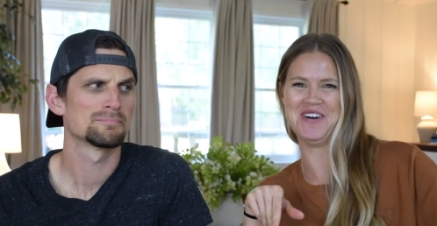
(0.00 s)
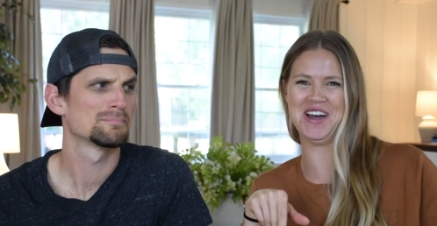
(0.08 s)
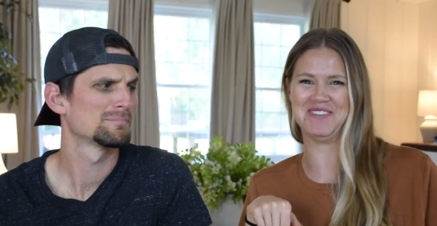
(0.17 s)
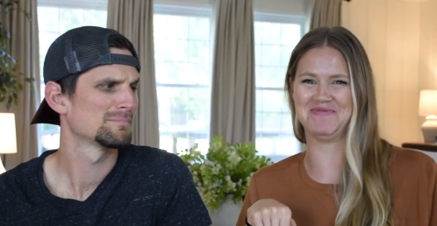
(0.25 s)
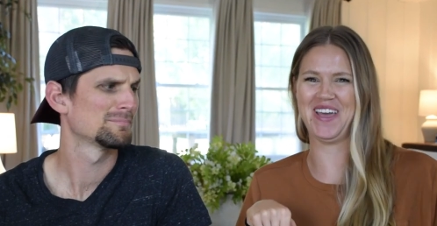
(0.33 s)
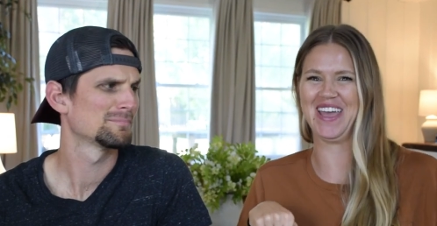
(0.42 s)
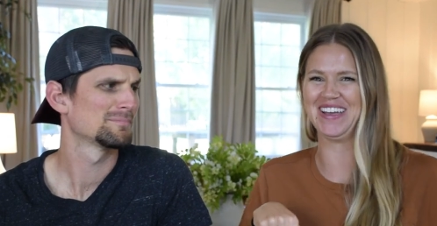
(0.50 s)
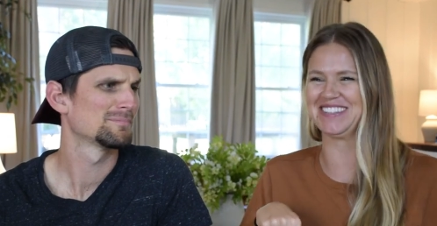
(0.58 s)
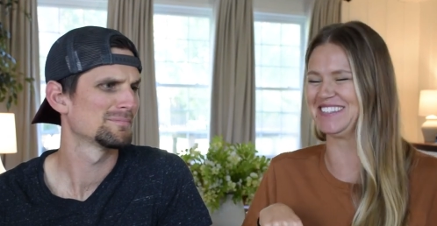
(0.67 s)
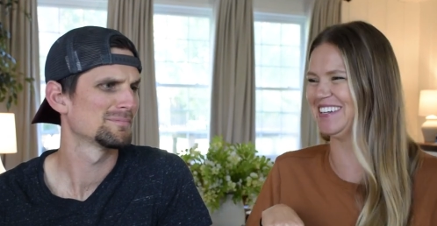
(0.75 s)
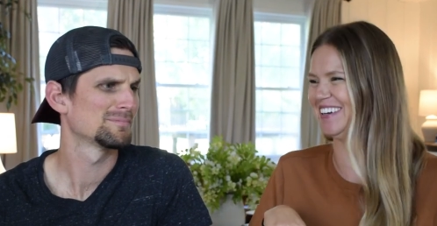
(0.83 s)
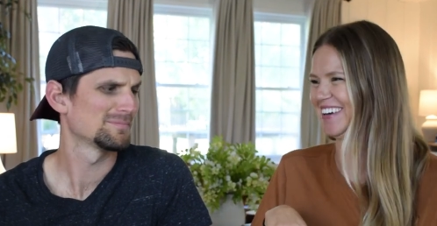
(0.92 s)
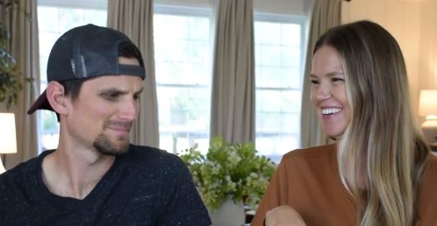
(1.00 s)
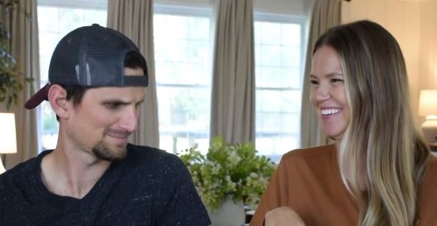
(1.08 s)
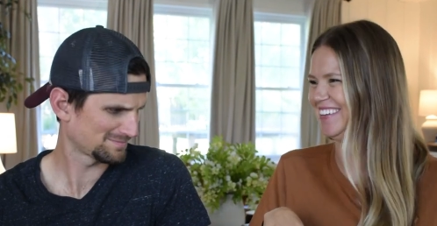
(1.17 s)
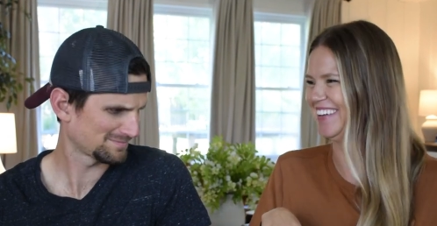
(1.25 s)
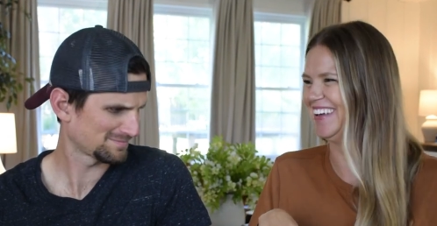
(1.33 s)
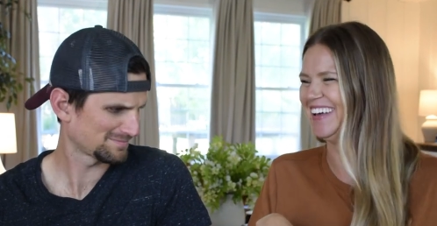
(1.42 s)
Speaker 1: my pants are
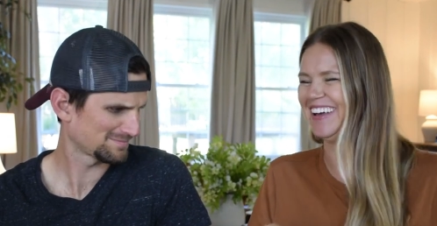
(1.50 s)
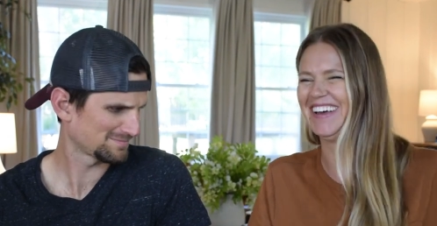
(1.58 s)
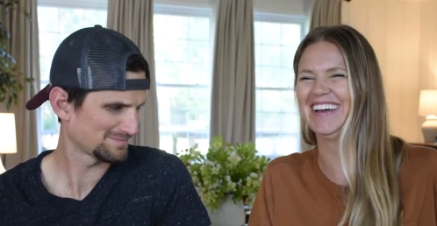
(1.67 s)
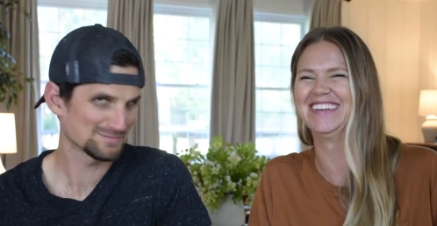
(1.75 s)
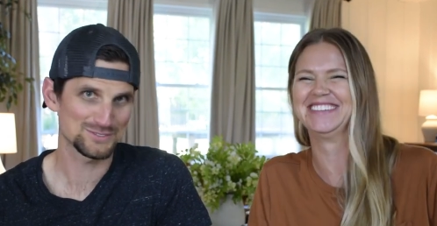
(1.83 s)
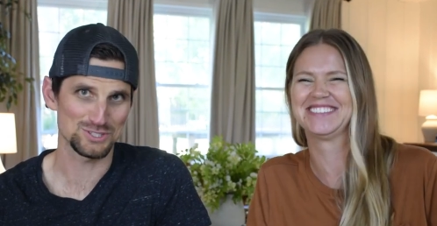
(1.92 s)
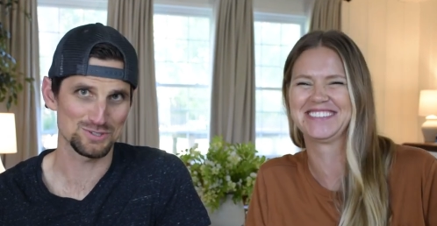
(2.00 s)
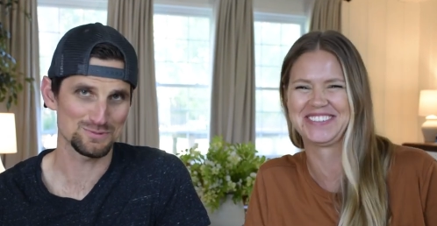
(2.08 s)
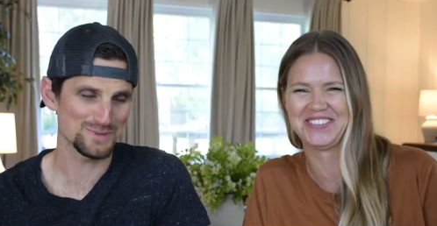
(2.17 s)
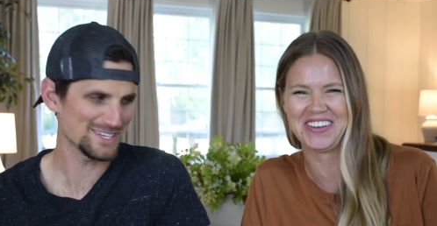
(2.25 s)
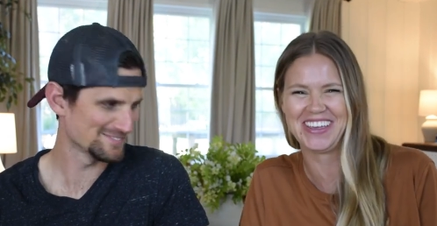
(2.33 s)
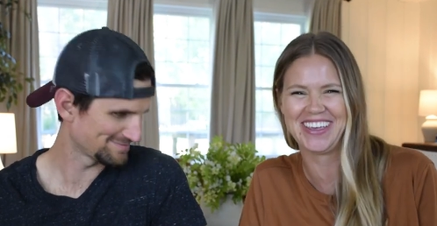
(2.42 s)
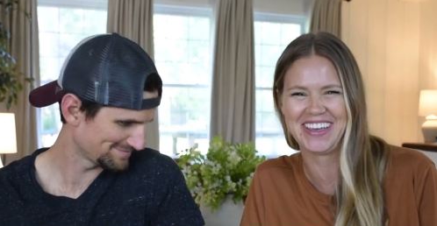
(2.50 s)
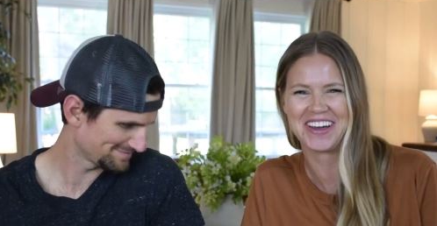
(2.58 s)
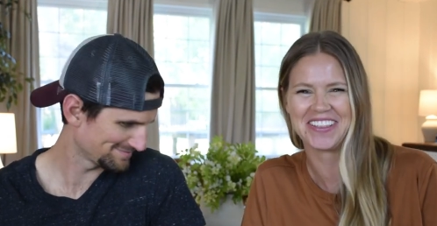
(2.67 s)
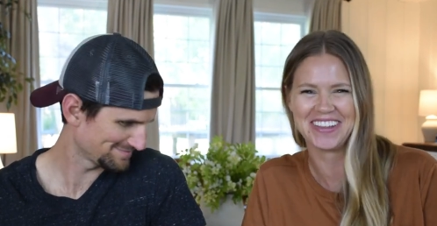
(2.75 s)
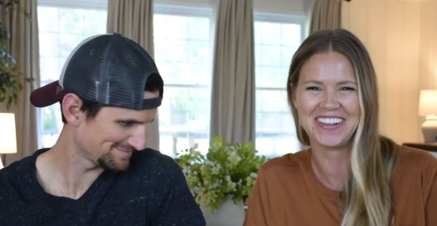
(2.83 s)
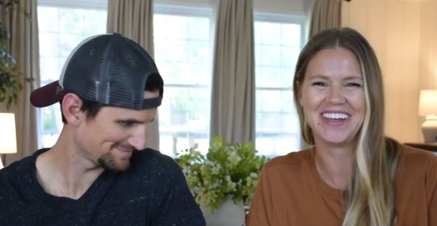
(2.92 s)
Excuse squeaking me?
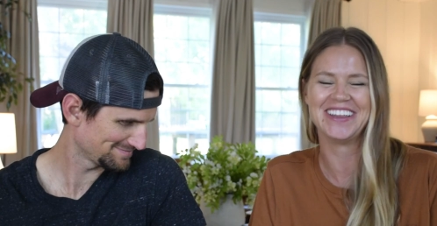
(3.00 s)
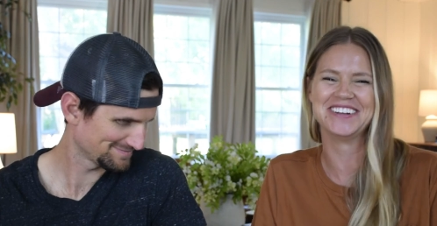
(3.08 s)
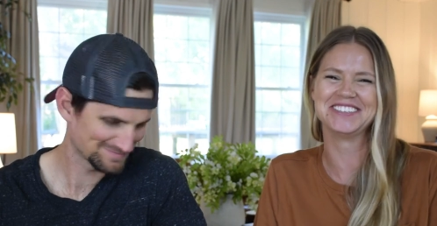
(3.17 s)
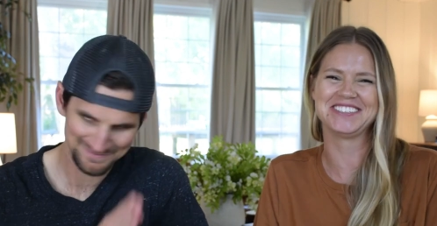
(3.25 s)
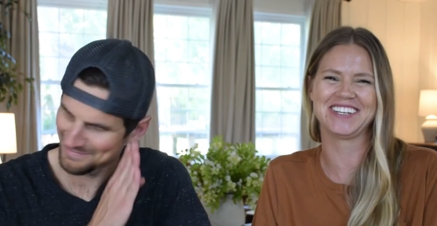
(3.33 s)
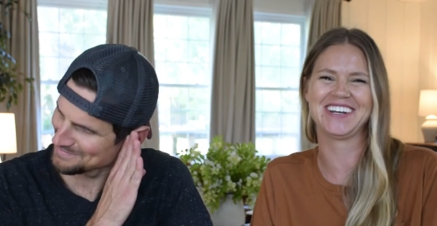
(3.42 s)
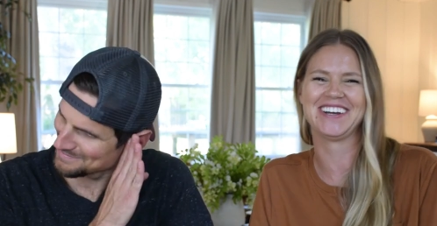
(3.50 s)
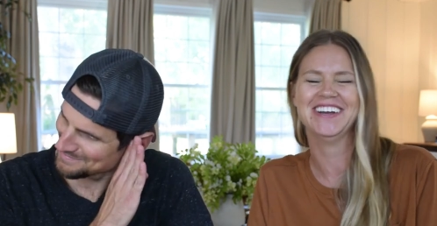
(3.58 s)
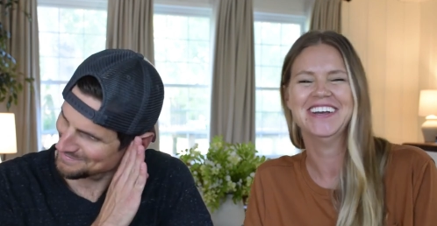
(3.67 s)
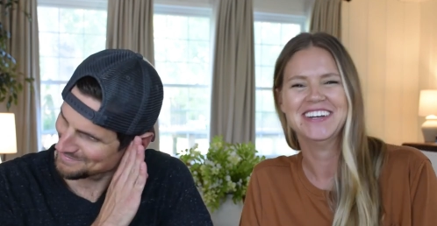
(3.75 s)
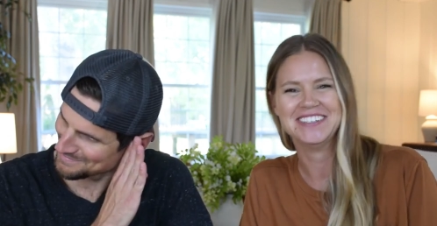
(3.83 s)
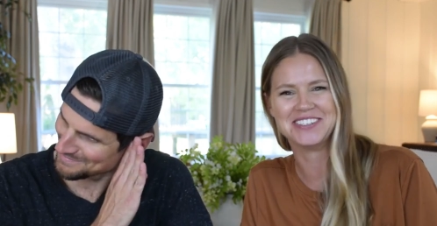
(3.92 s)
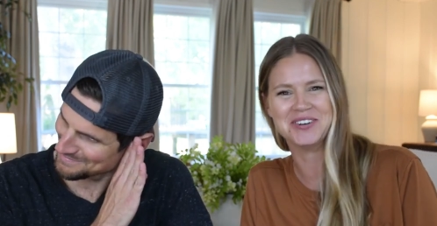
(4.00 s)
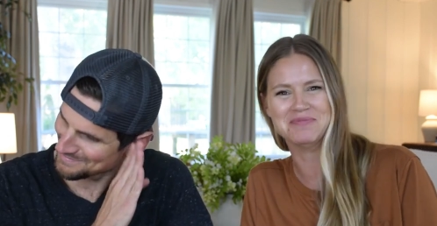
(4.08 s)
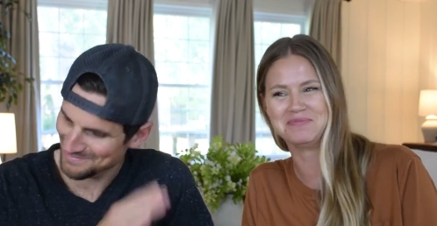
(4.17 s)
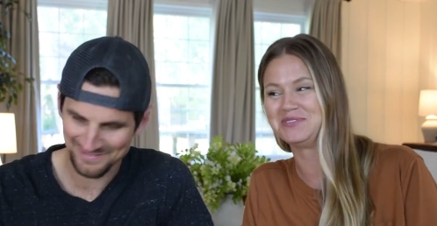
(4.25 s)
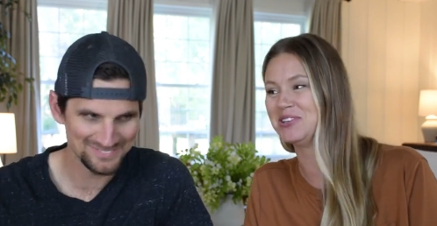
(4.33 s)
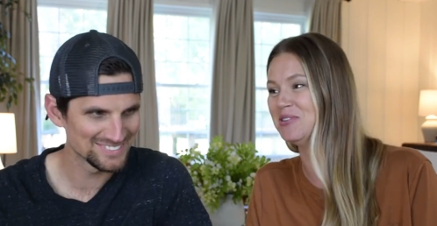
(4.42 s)
on the leather chair.
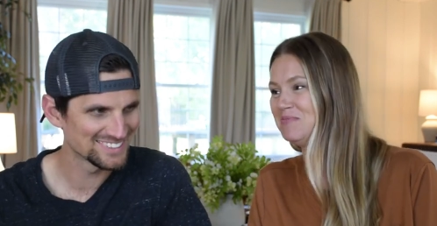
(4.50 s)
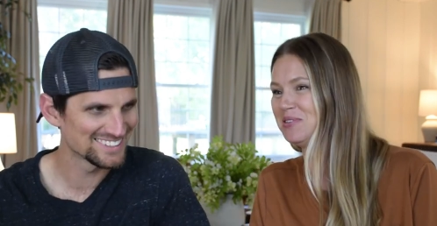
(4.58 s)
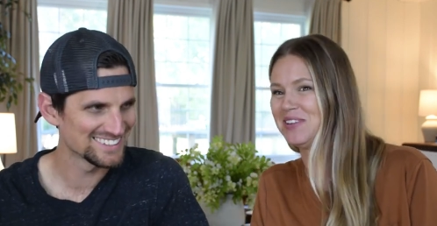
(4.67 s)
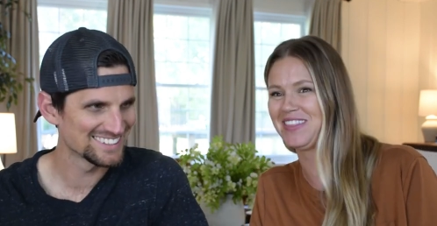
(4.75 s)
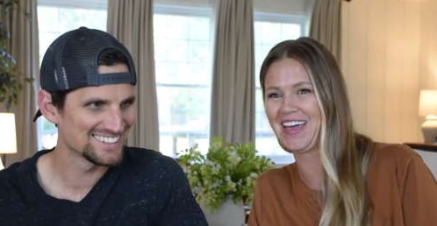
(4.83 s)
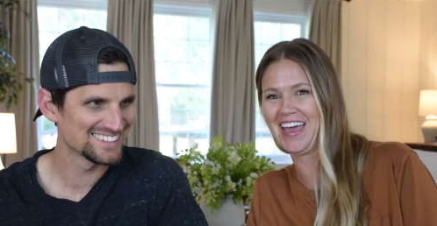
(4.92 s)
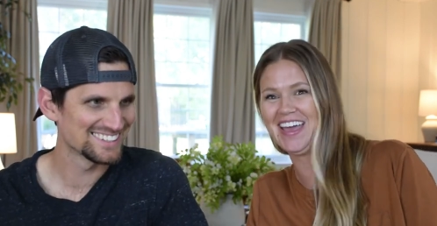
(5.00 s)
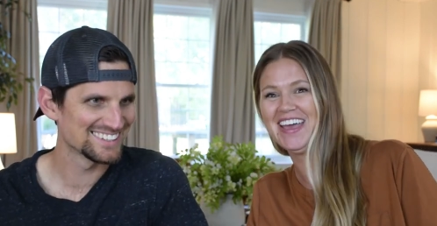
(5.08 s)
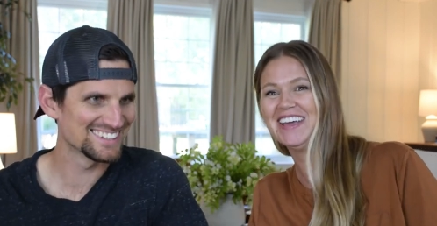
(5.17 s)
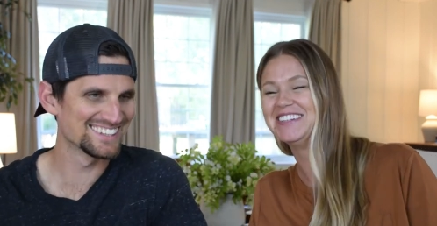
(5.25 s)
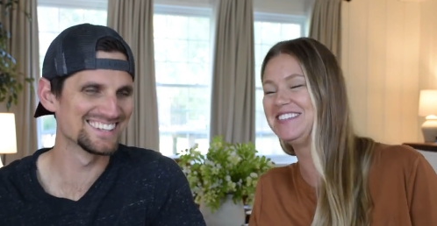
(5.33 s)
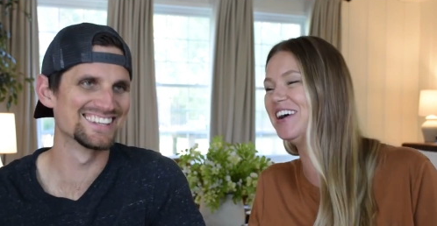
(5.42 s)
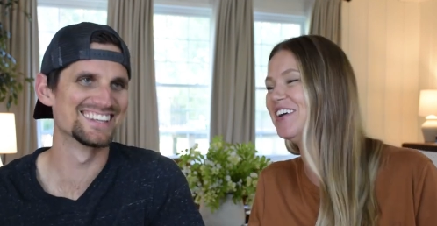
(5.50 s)
Don't don't put that